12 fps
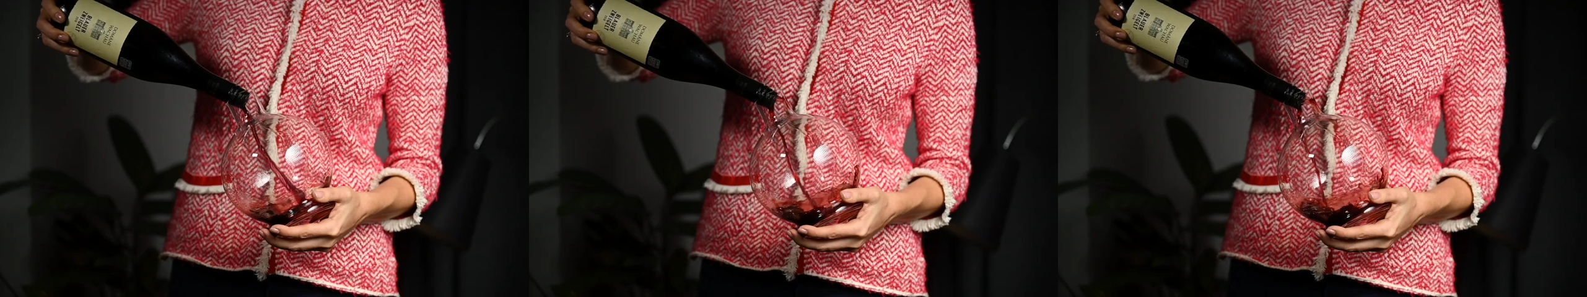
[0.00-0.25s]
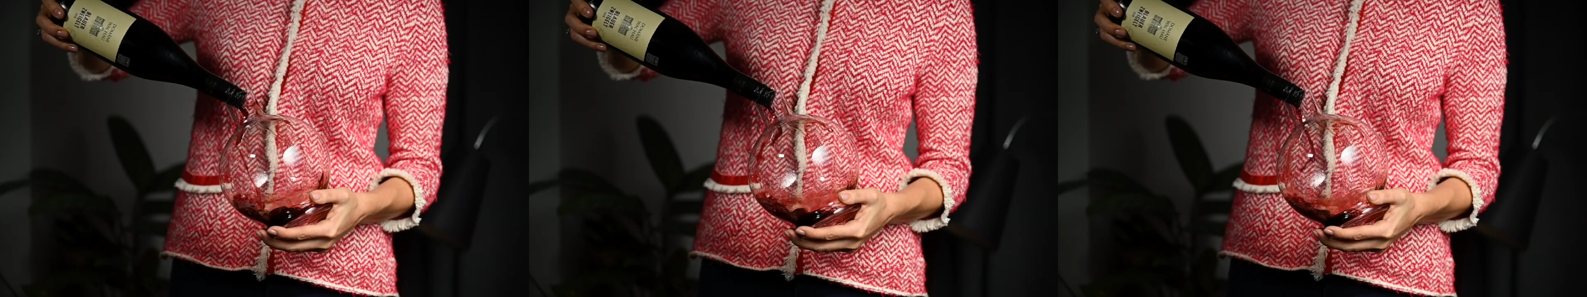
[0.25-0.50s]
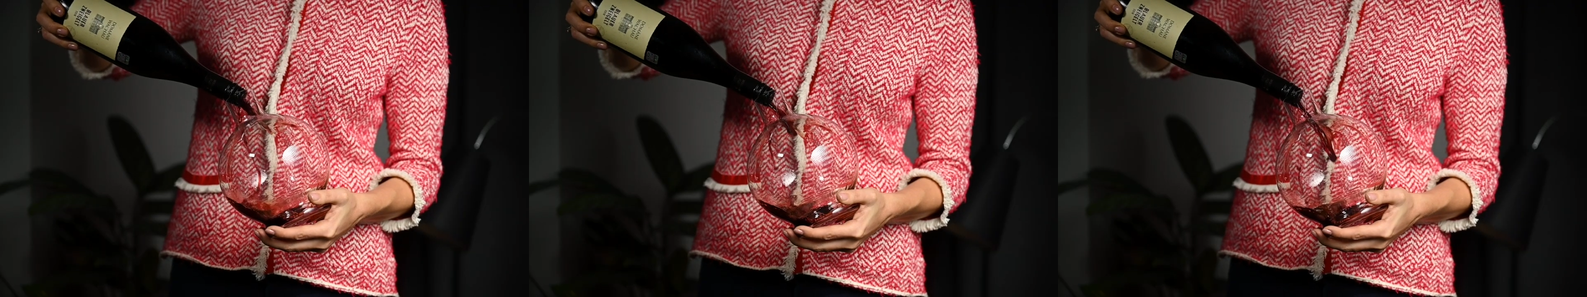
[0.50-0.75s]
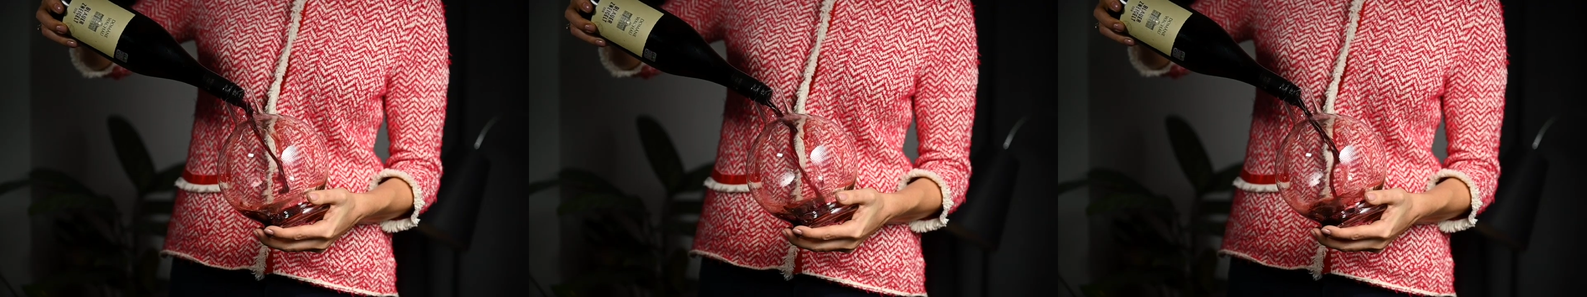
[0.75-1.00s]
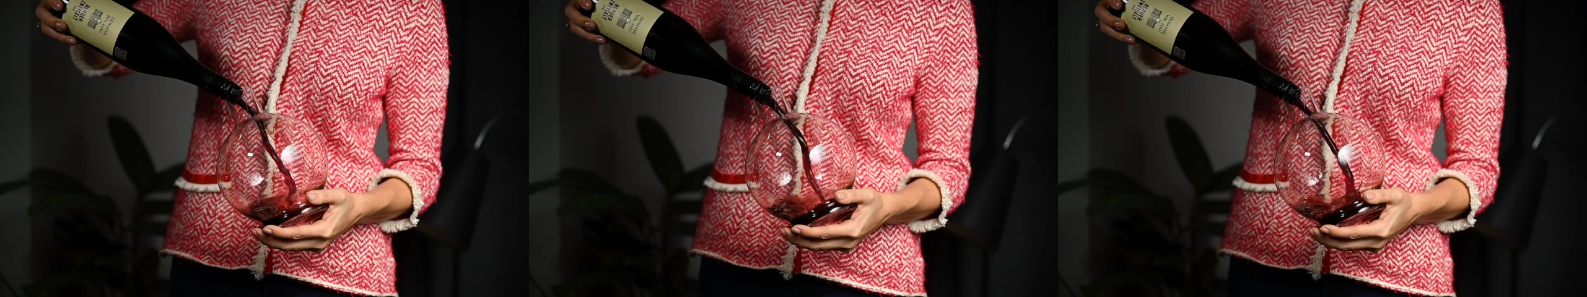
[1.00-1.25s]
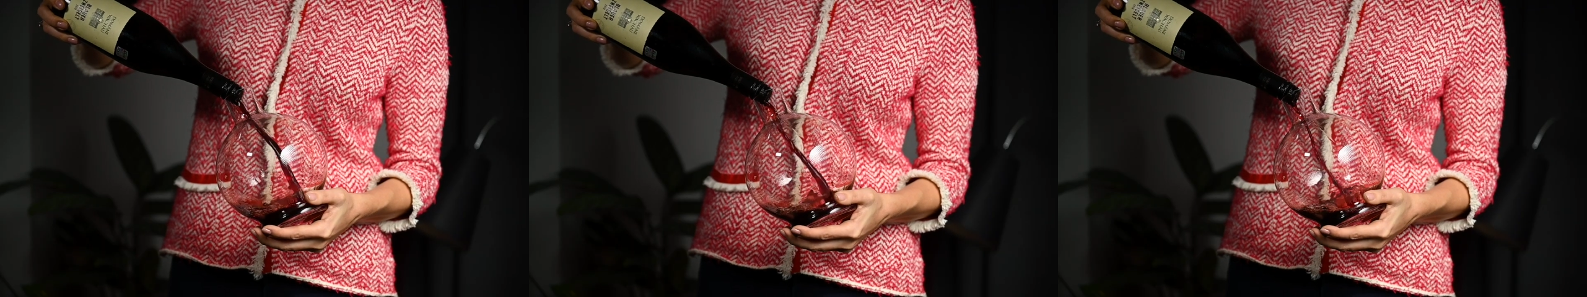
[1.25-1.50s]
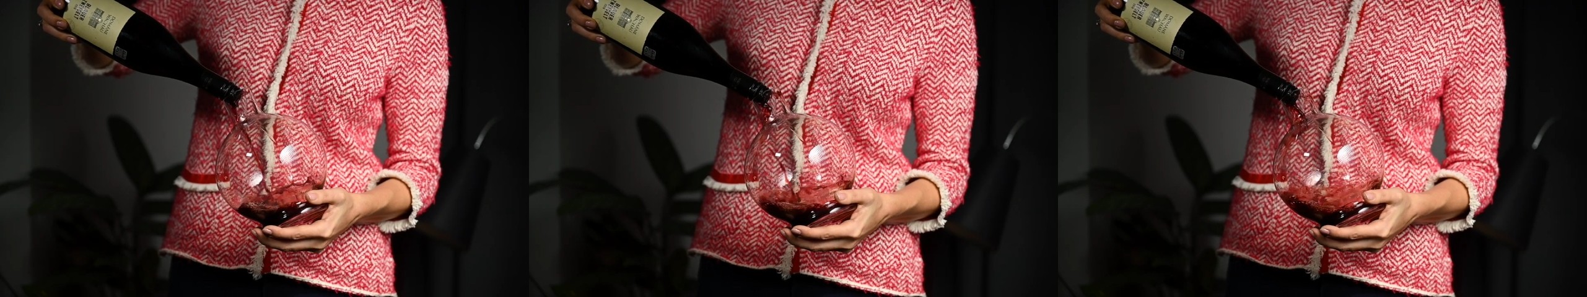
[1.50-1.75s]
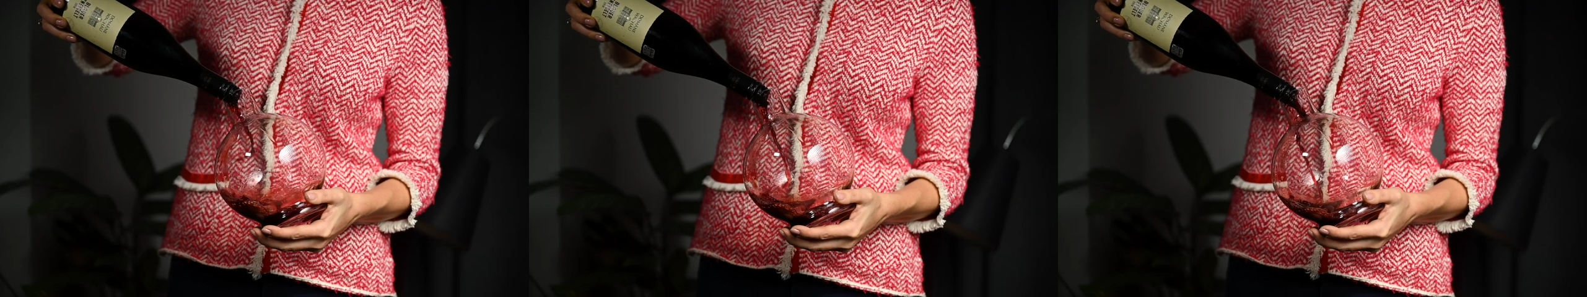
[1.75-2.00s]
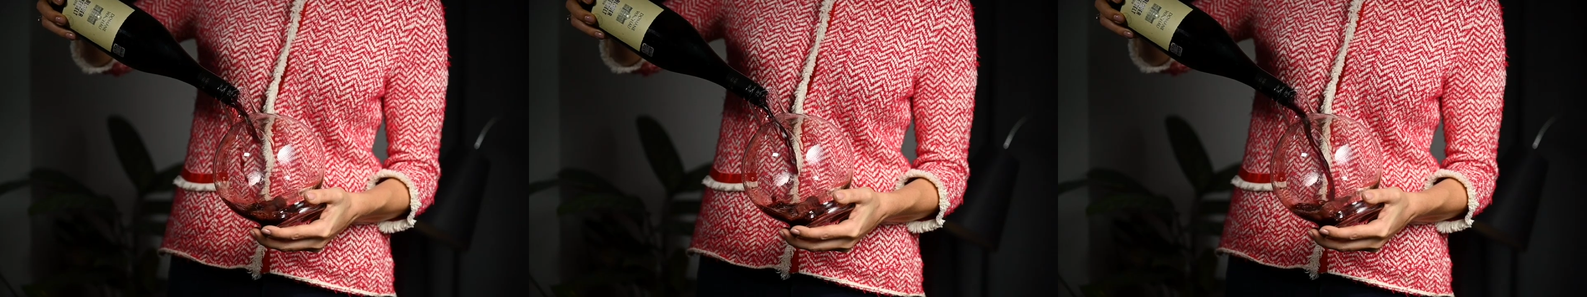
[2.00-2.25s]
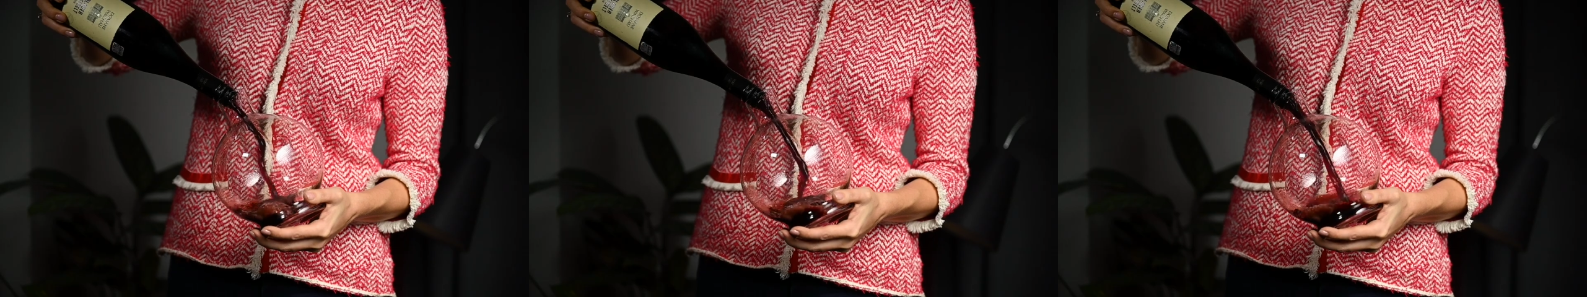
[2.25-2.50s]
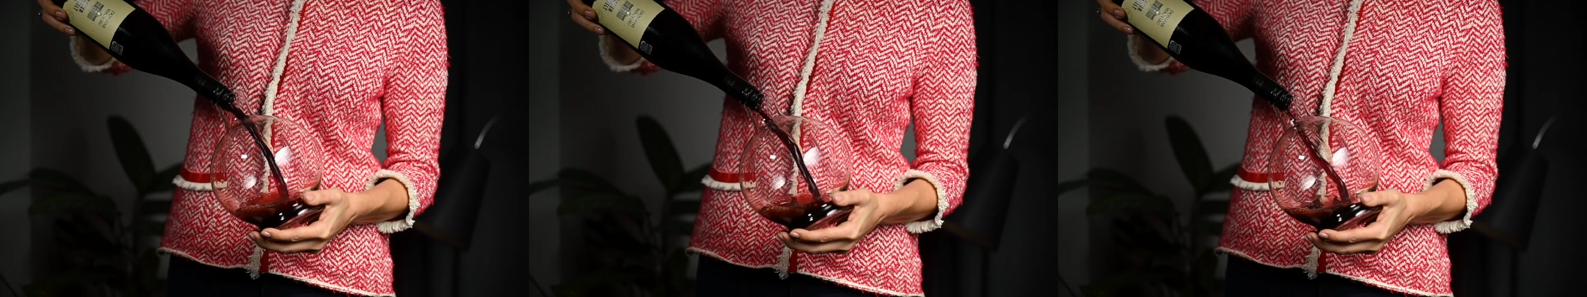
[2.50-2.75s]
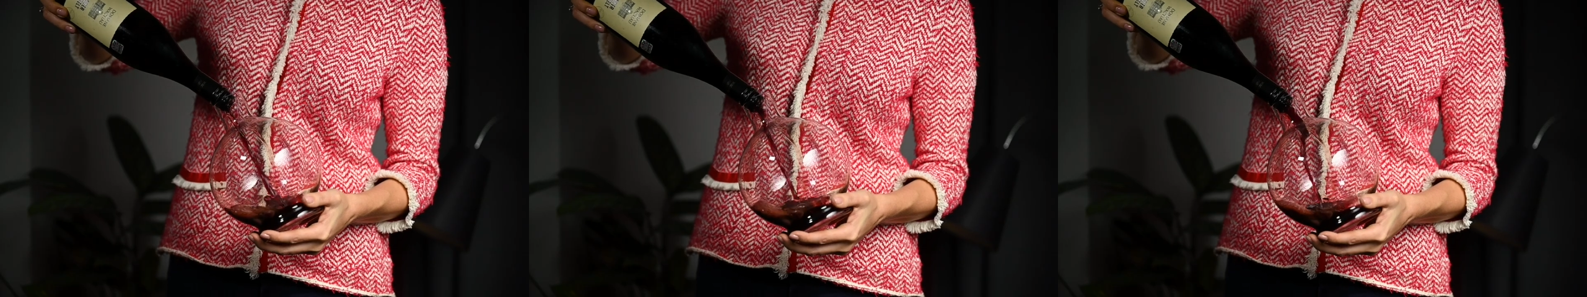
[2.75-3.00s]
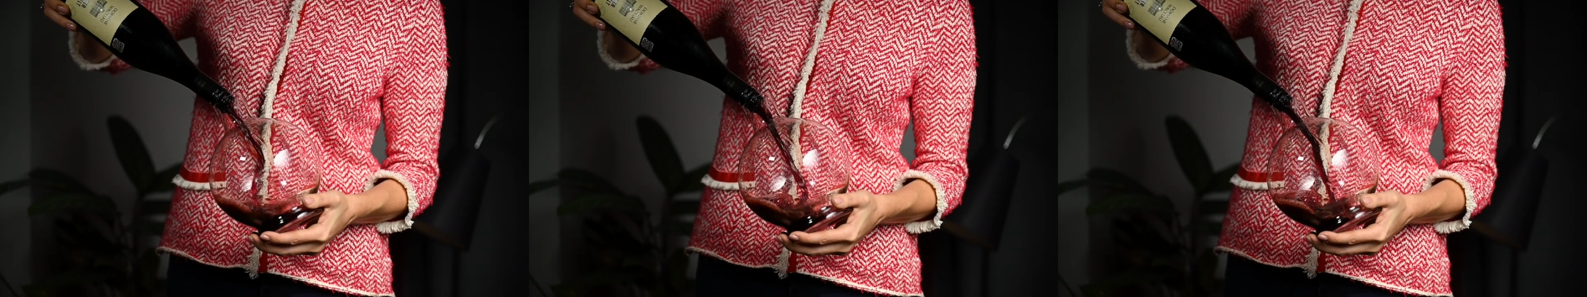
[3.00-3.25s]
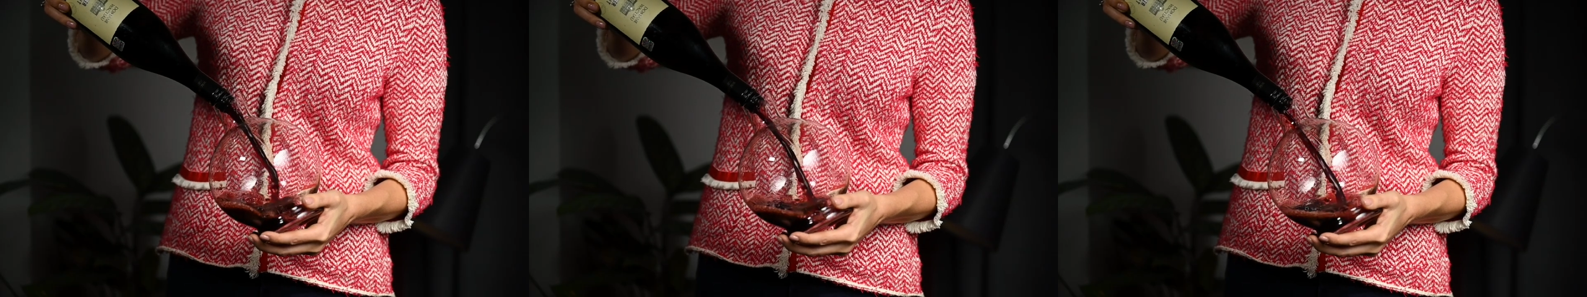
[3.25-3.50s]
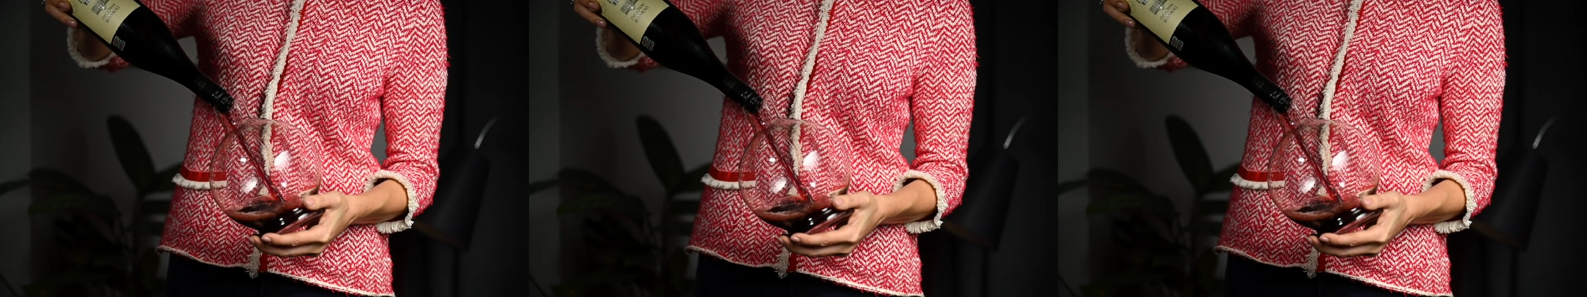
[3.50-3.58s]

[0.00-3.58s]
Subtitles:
Nobody's mouth can be seen.